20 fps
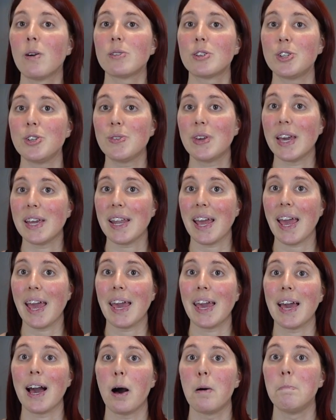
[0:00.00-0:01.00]
to get
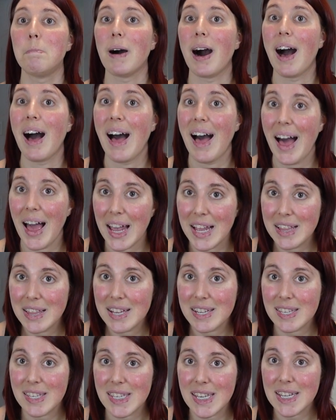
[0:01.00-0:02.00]
a behind
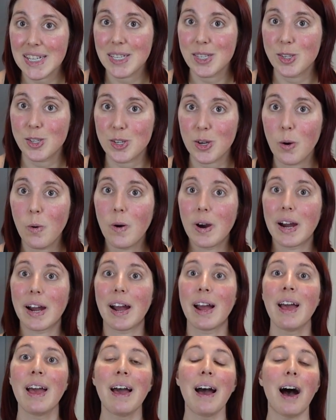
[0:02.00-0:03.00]
the scenes
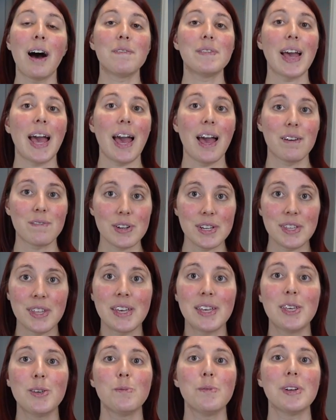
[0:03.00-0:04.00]
tour of
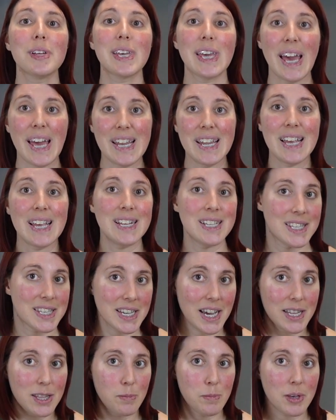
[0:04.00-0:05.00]
everything you will get
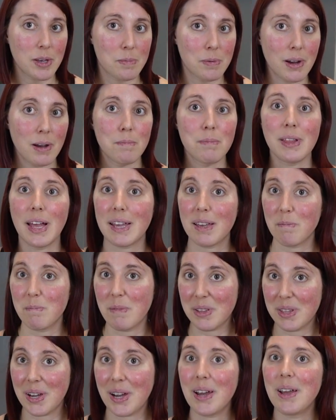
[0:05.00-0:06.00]
inside the Meal Prep Like a
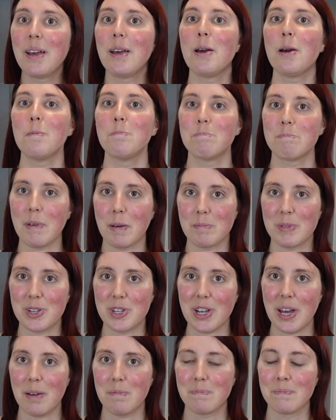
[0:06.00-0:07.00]
Mother
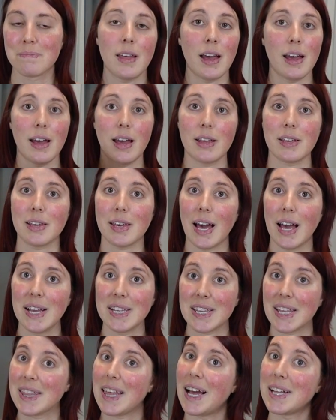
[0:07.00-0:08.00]
membership. And
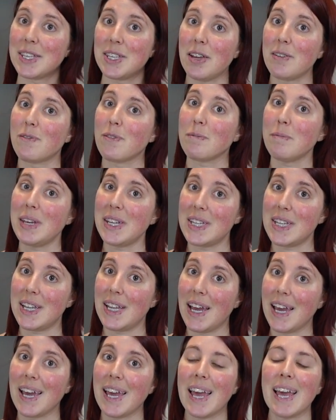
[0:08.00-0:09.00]
guys, that's it for me
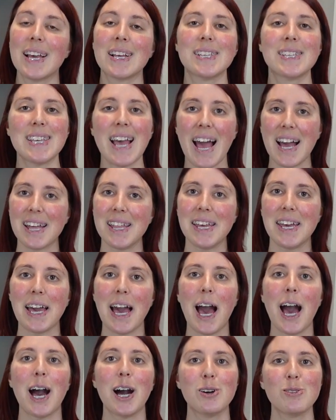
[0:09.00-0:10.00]
today. Exactly
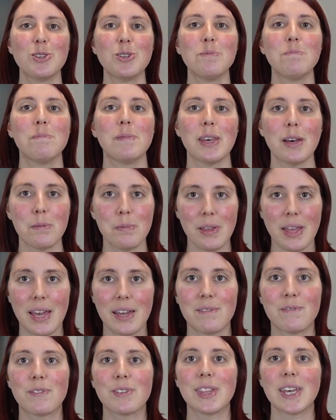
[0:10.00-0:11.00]
how to meal
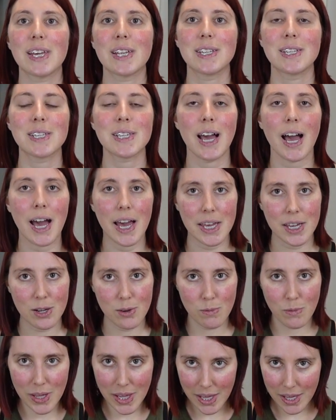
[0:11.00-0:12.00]
plan for the
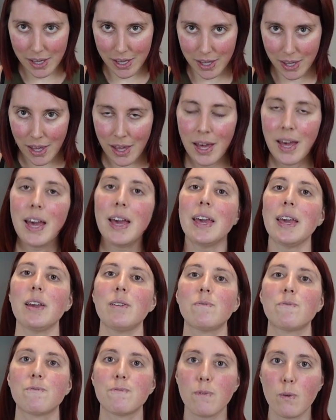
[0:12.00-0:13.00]
entire week
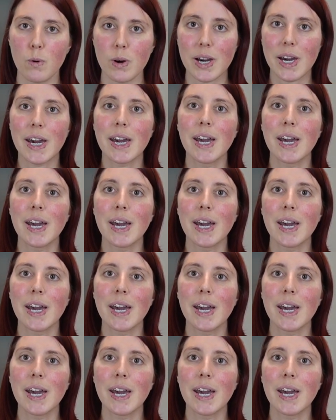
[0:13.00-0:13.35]
in 4